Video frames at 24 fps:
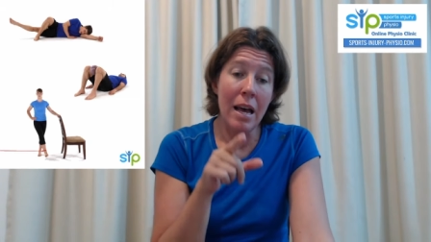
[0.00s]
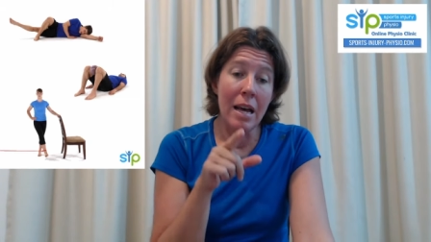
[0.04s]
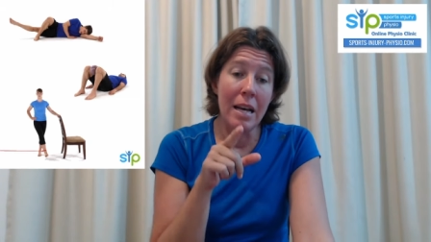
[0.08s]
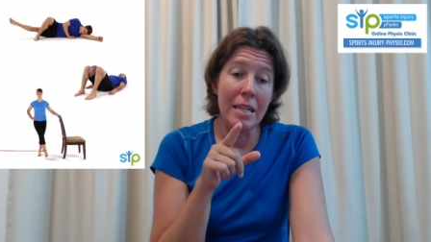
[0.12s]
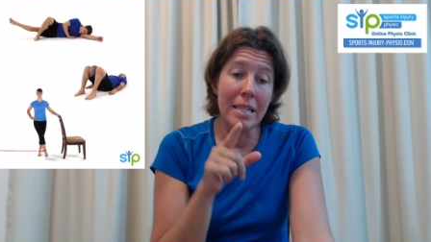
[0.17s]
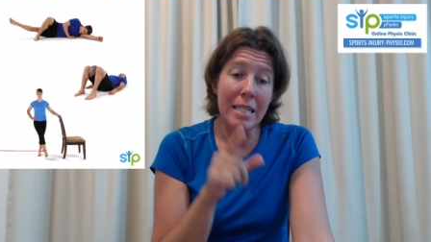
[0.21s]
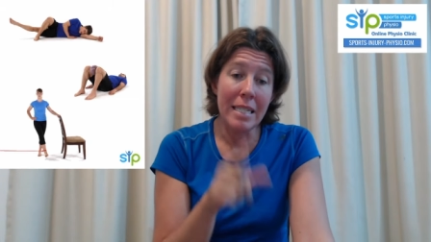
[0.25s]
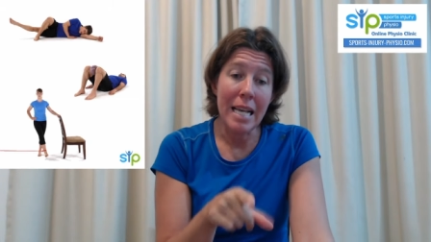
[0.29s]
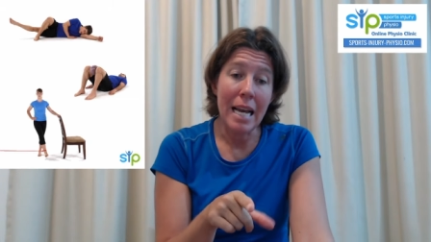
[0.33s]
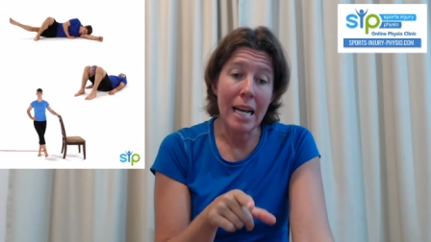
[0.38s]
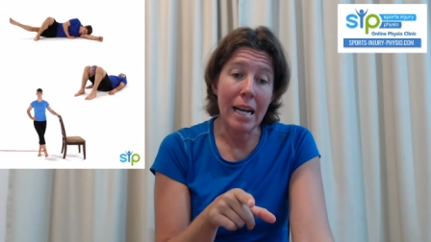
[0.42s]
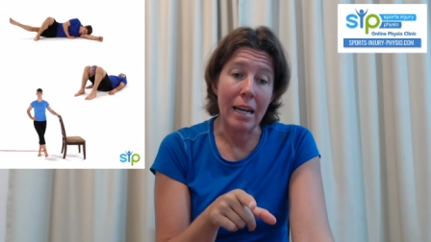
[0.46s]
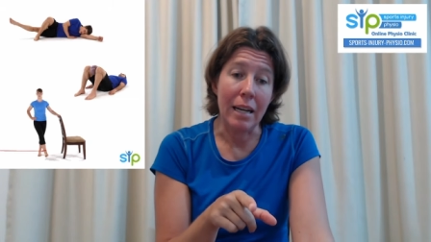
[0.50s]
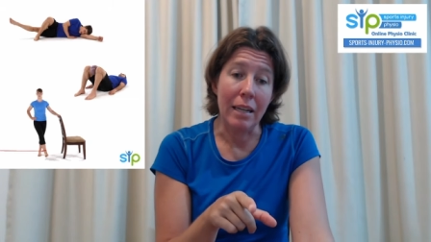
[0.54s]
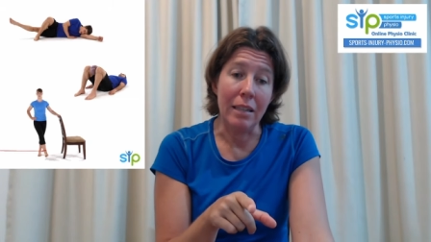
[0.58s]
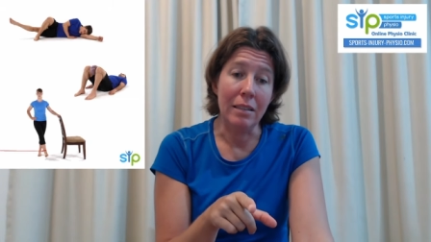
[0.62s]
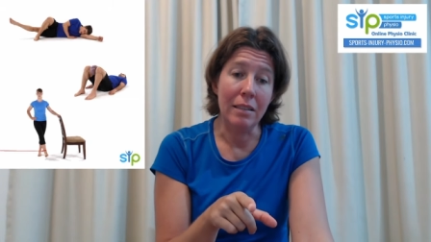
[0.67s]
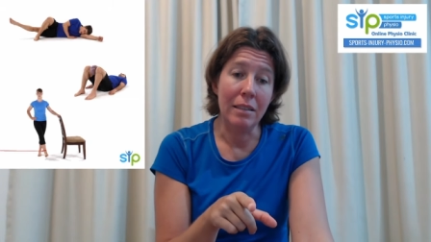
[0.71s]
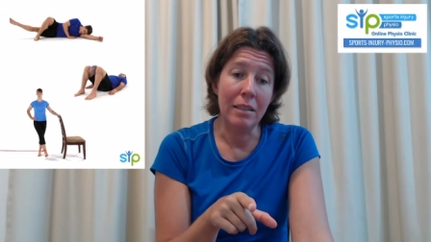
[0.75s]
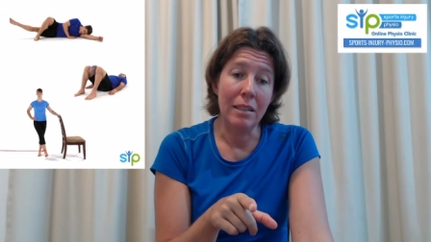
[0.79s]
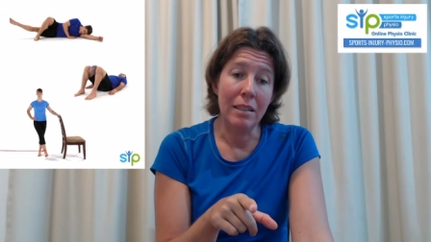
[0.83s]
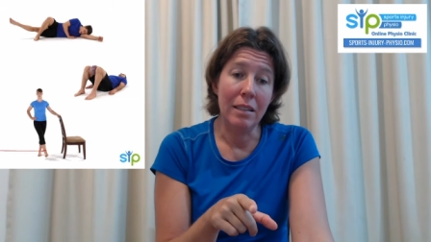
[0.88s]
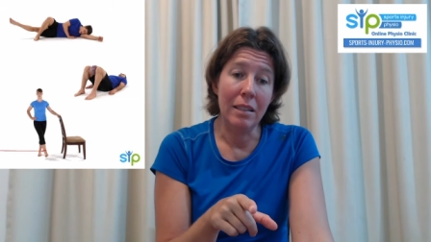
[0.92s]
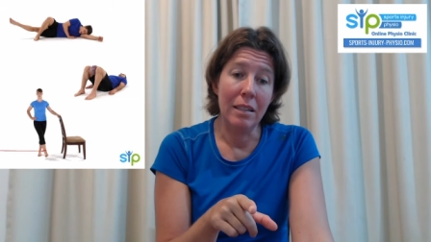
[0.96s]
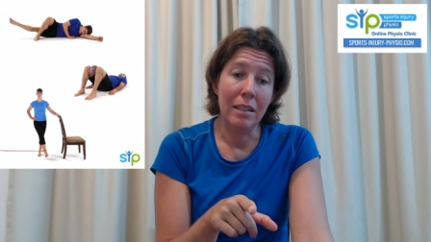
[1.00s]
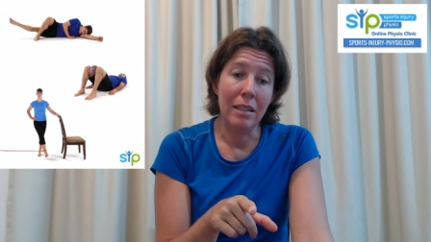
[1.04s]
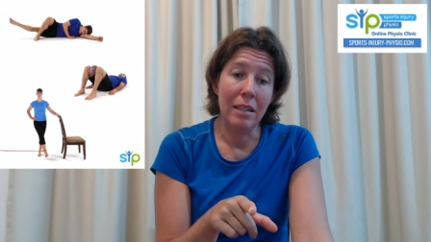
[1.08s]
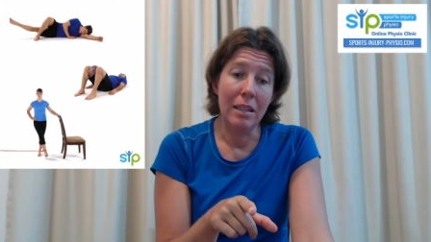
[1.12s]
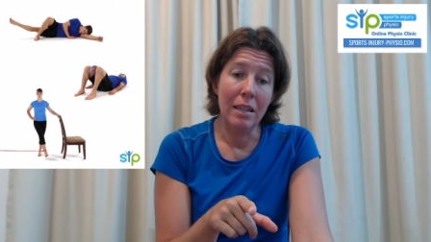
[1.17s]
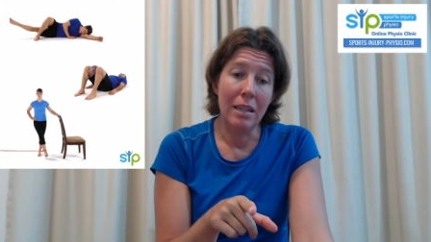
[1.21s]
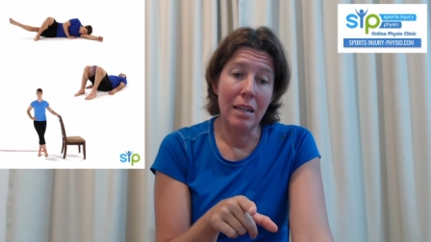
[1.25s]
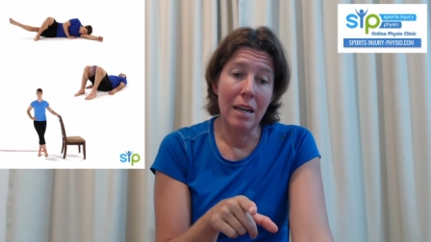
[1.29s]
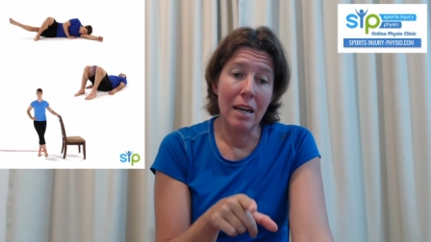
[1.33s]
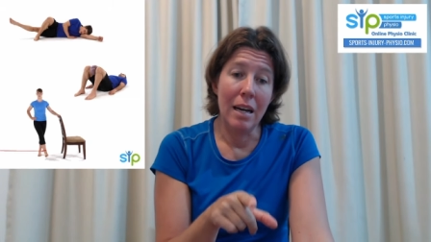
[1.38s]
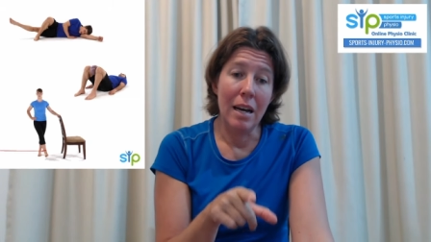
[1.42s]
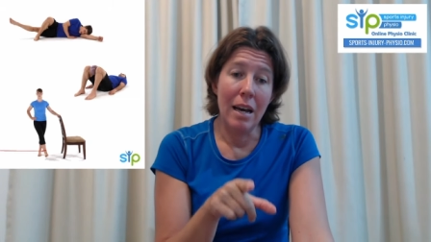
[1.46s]
Second,
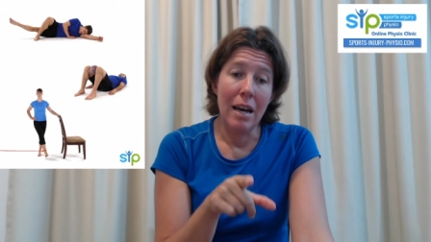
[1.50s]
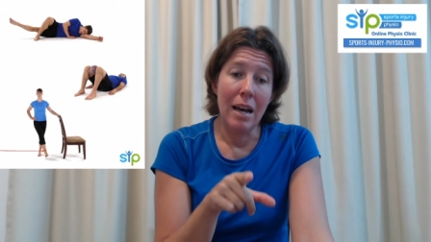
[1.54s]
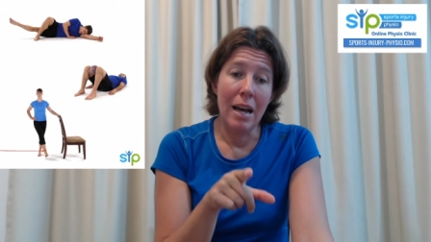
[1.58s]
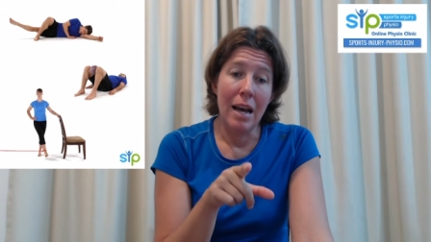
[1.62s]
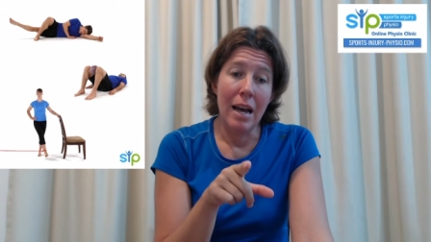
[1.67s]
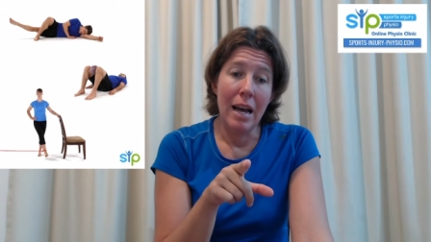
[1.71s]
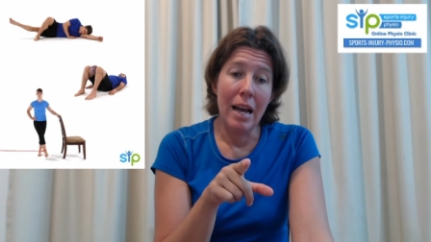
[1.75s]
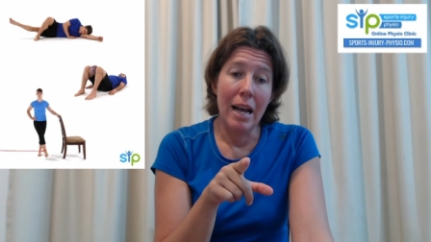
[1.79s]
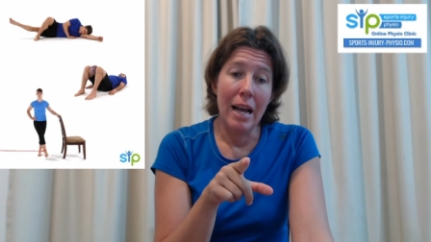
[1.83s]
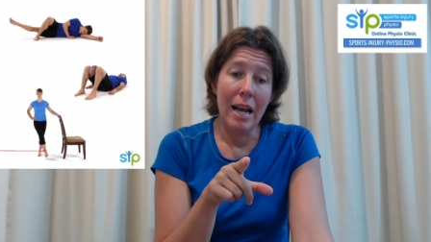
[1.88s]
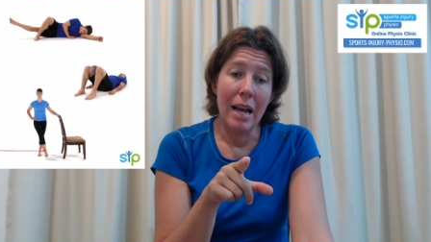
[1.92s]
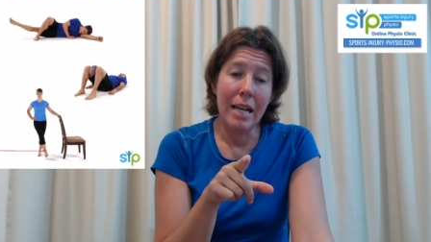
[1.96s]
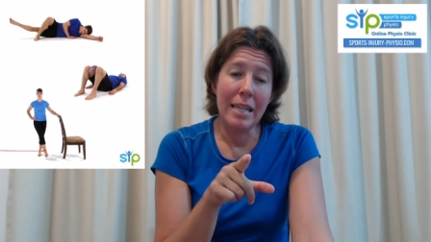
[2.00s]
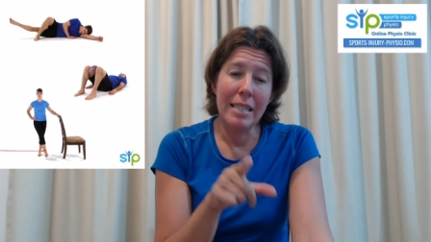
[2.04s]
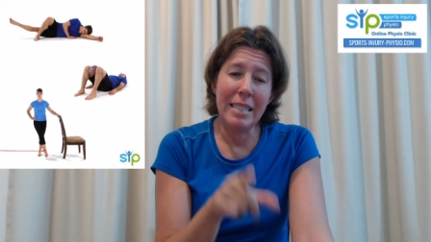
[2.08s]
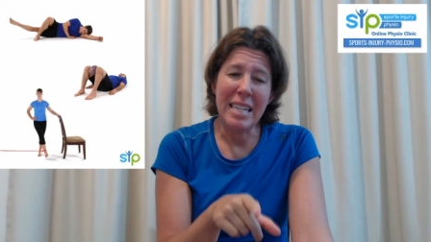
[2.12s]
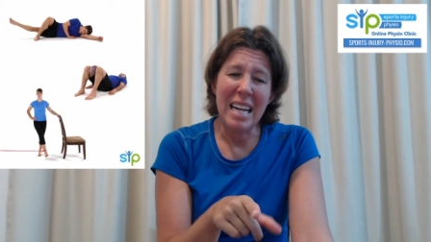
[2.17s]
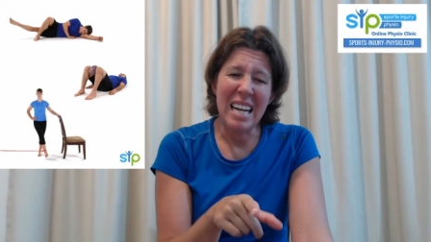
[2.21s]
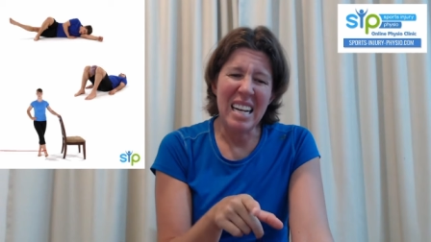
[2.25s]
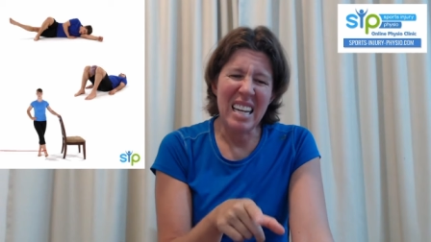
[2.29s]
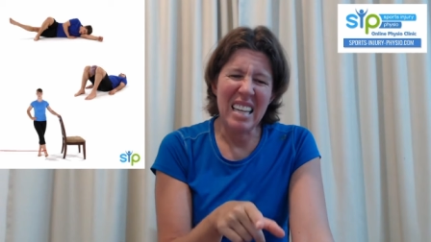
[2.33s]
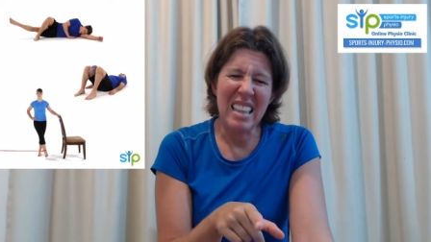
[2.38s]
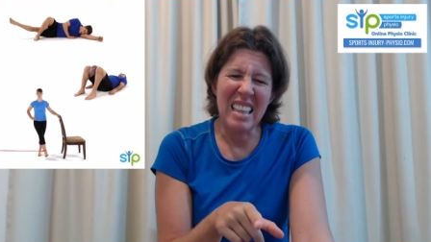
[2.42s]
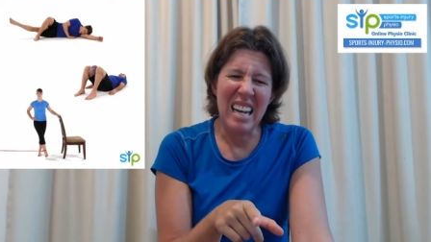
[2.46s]
he's taking